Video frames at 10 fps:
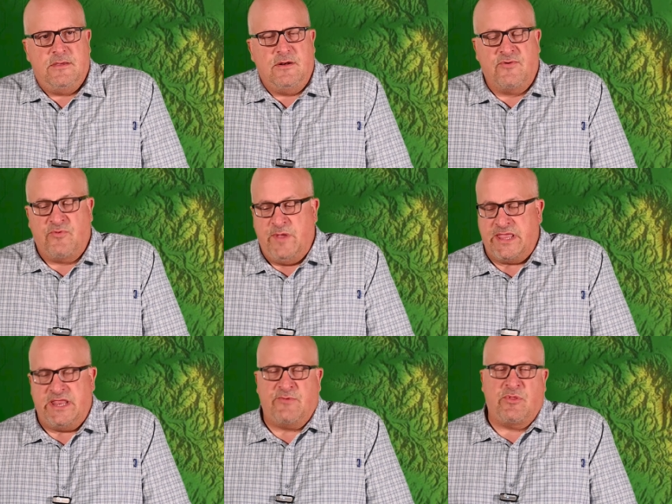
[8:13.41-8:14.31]
over the
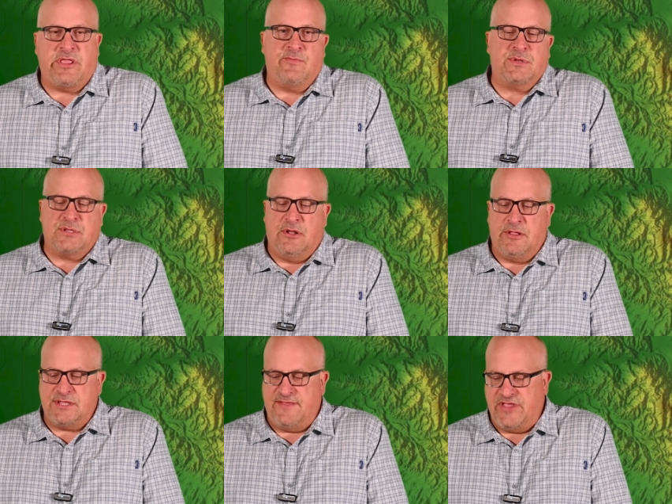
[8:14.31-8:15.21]
weekend, had really good
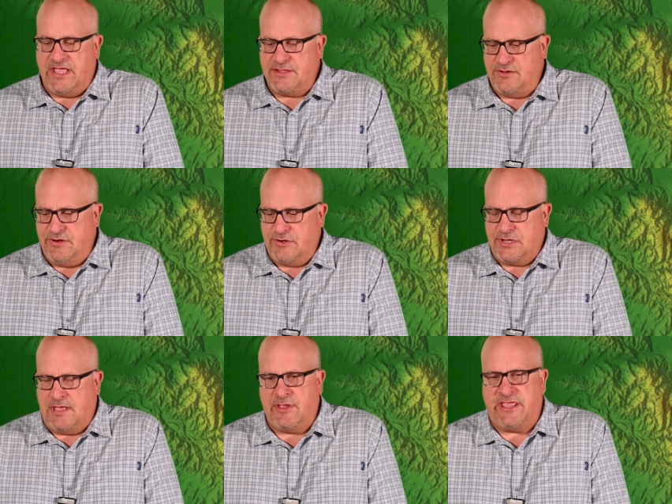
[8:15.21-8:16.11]
results. And if you guys don't know
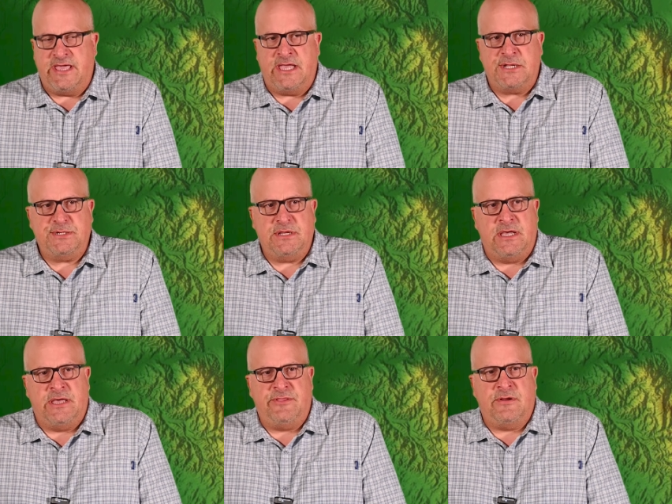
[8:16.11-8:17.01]
Tom and Cash,
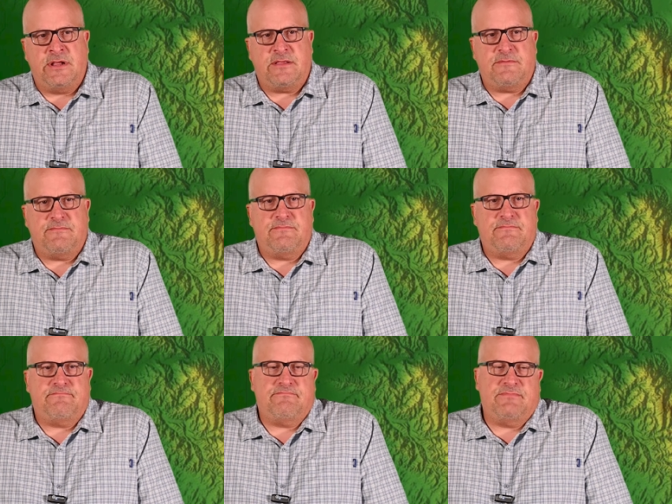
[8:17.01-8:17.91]
uh, they're
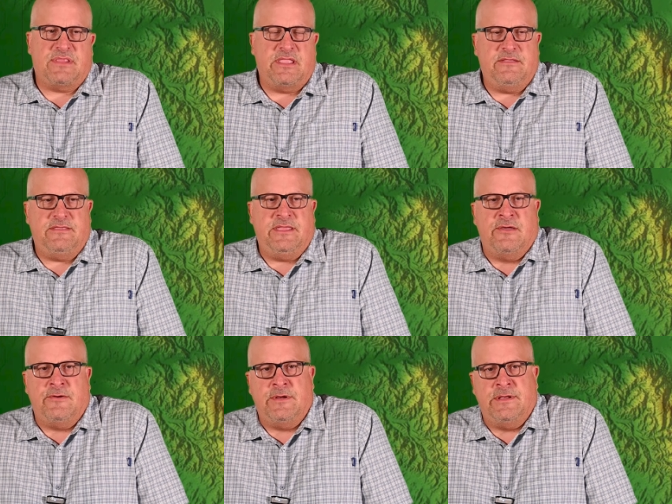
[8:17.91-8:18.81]
a, you
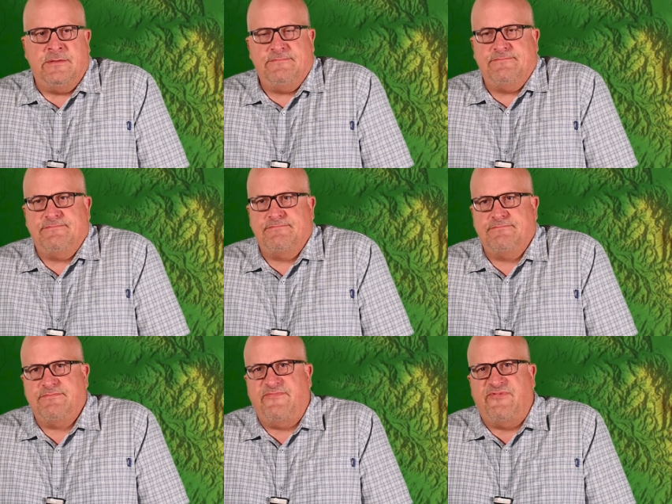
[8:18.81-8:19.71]
know, uh,
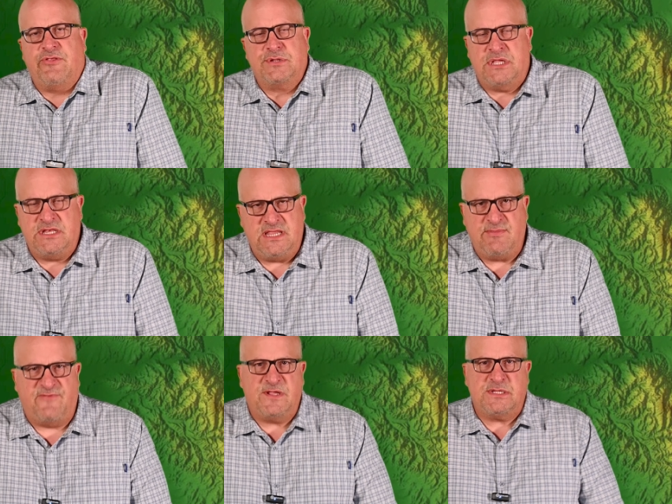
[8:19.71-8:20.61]
father son
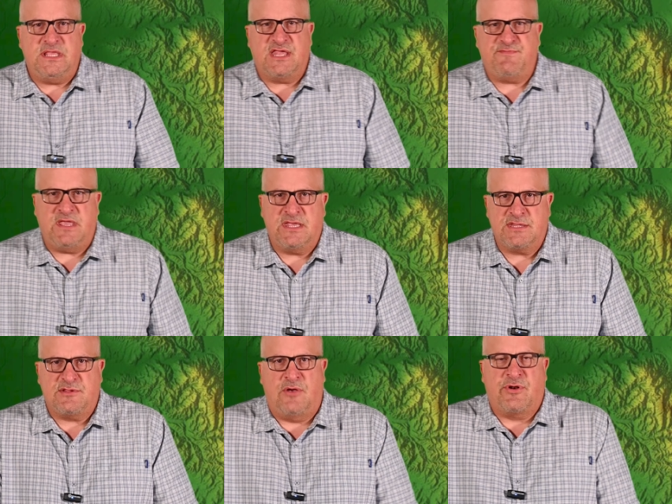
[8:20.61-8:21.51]
team that fished the SBS
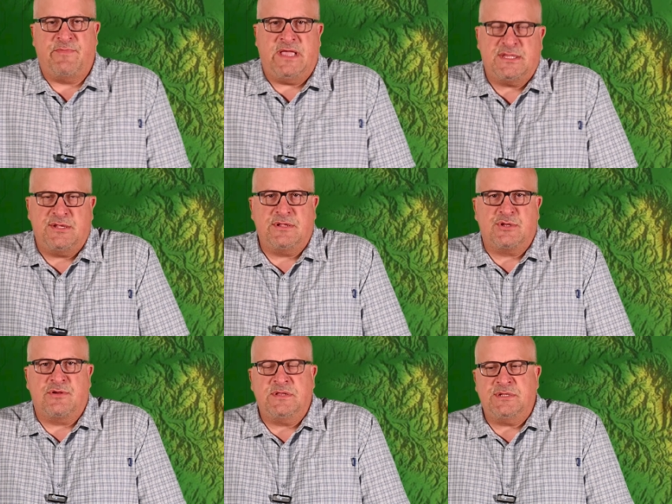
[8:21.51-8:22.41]
Saltwater Bass Series
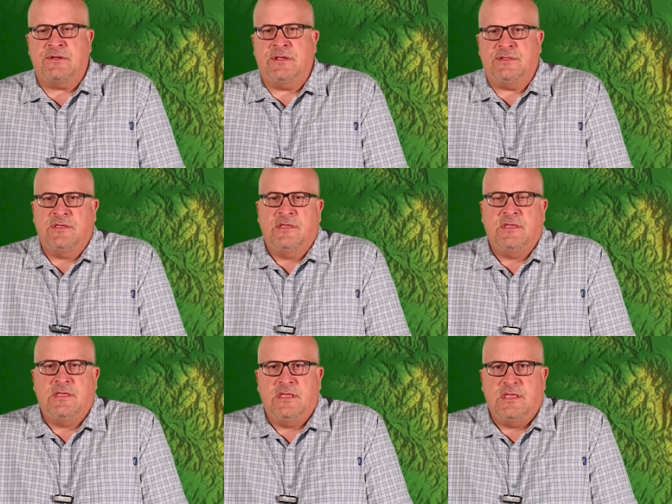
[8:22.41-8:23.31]
Tournament Series.
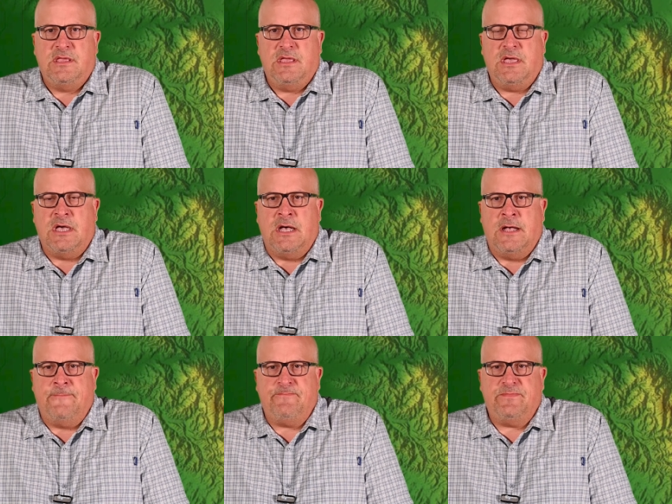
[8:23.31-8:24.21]

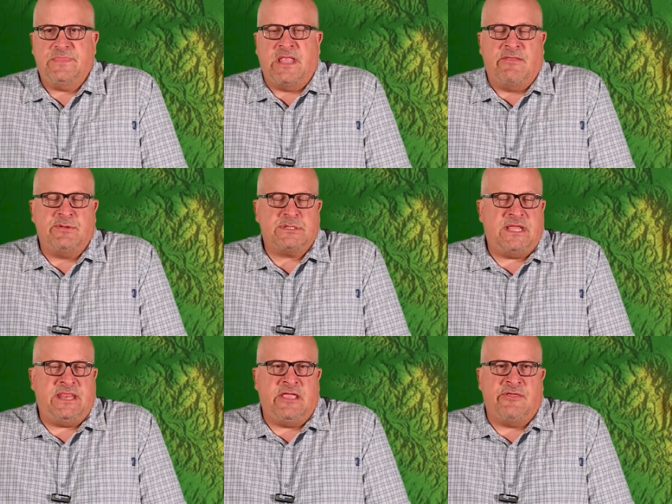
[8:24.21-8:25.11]
Um, they live in
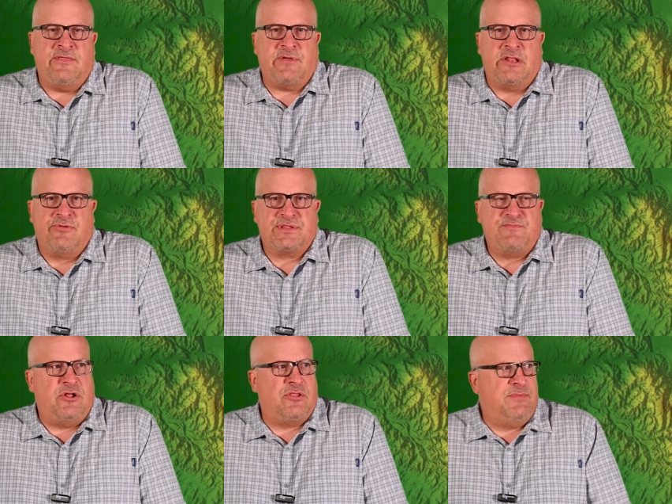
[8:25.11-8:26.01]
San Diego. They've got a little
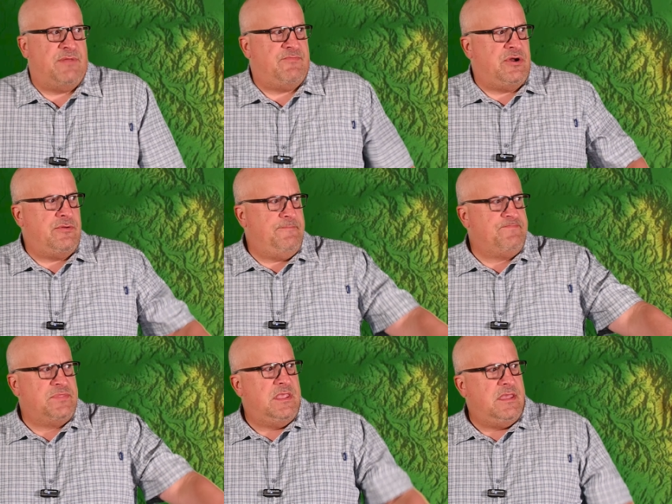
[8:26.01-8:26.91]
small aluminum boat,
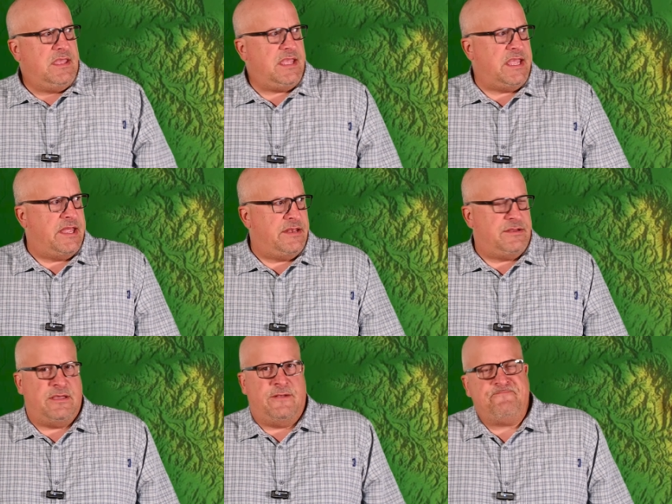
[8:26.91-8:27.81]

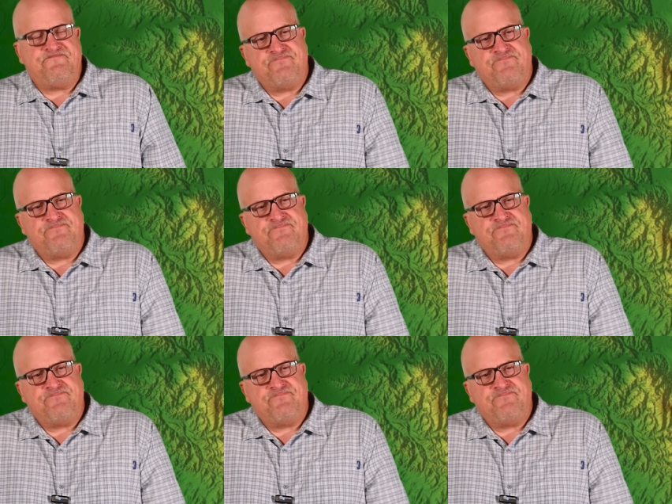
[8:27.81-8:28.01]
and um,